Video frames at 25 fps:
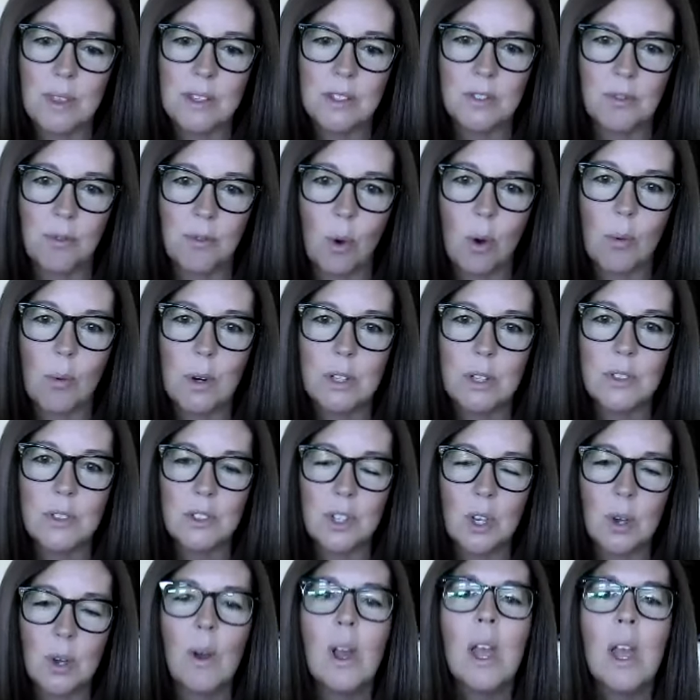with us forward
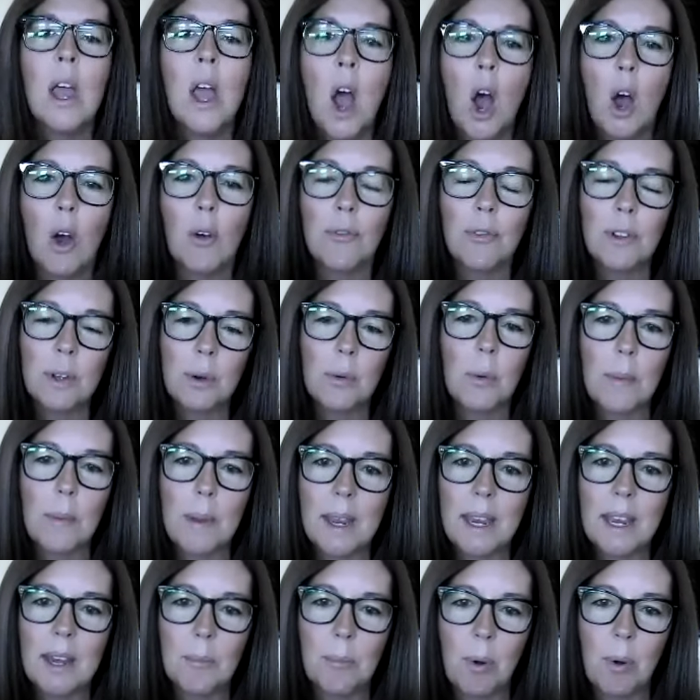so hopefully we're
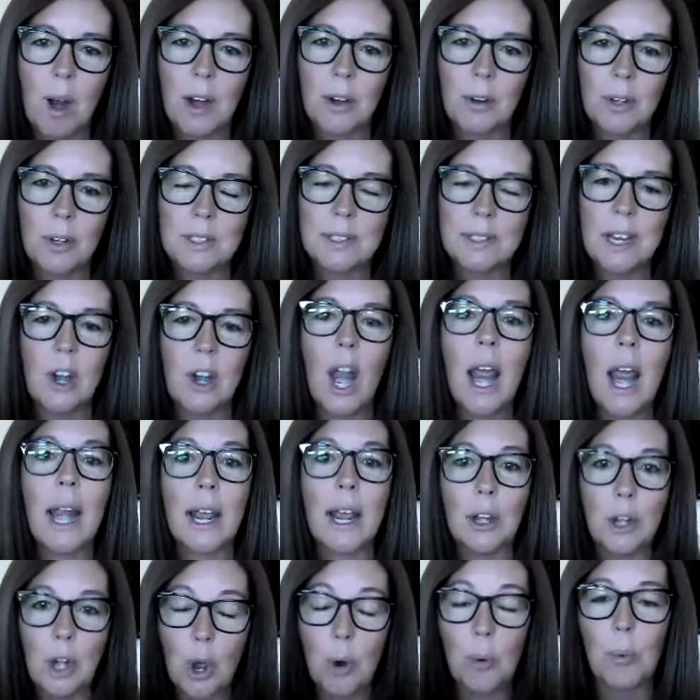making progress there and
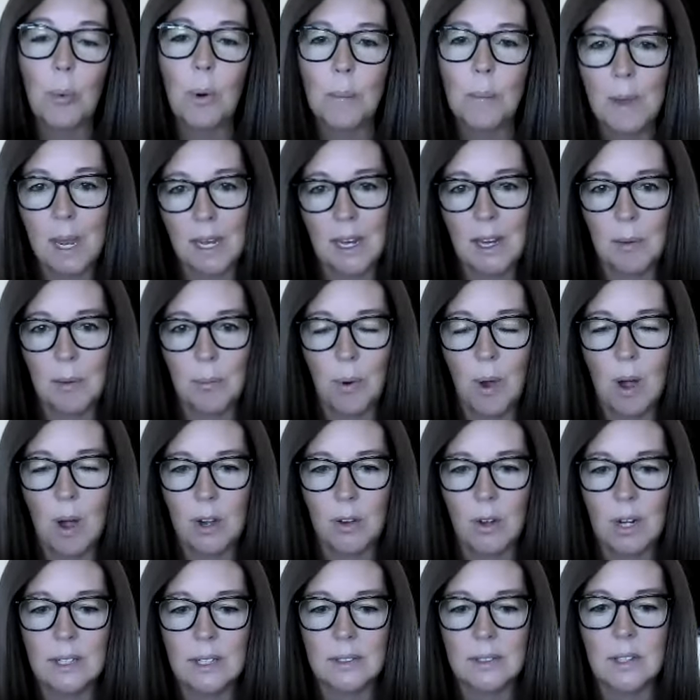i know we're making
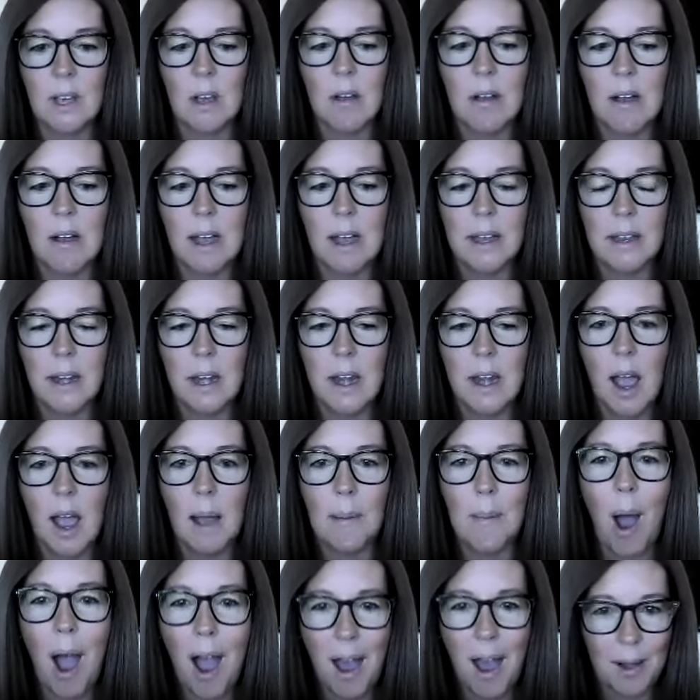progress on
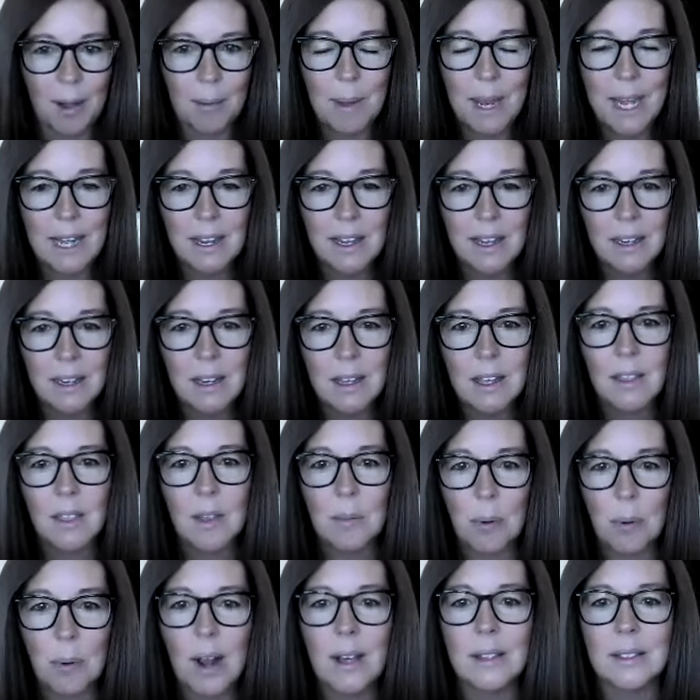um, automating
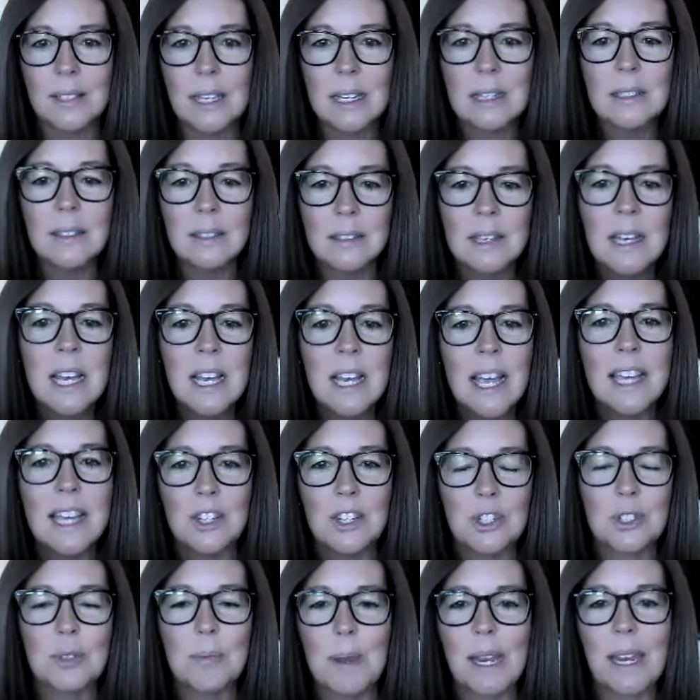the process
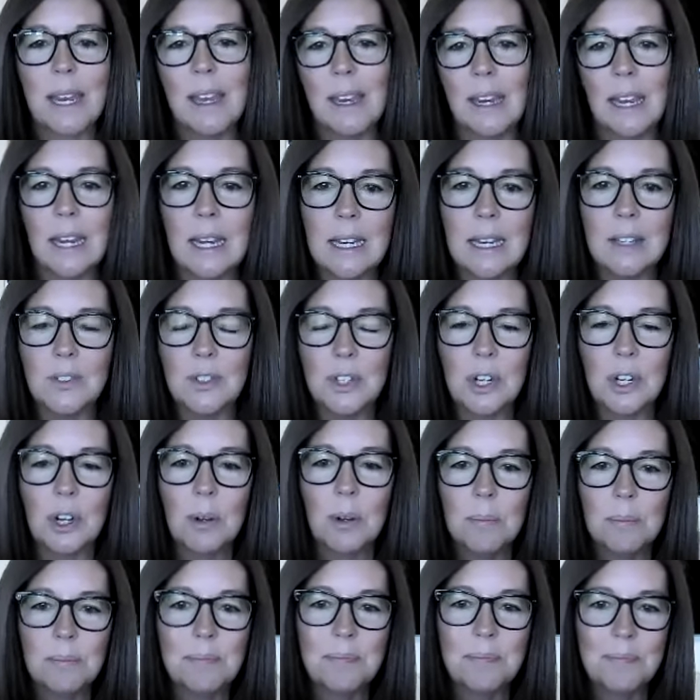and just making it
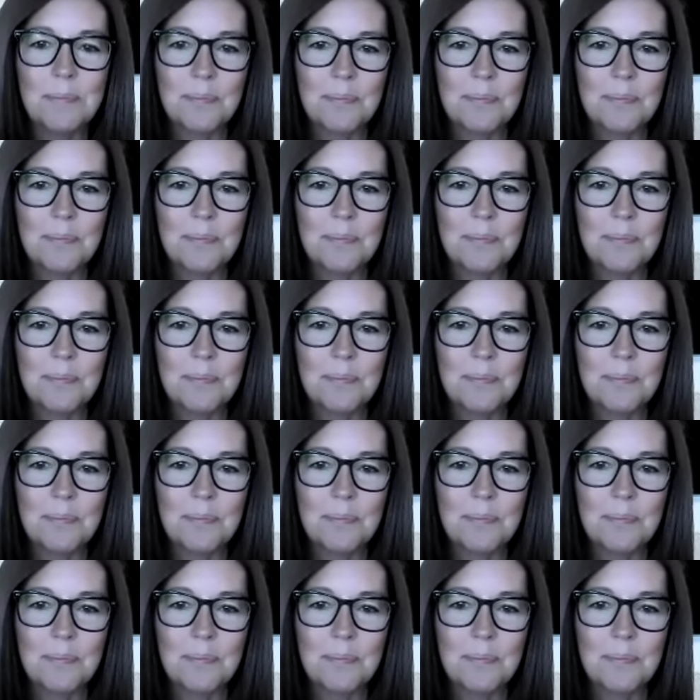easier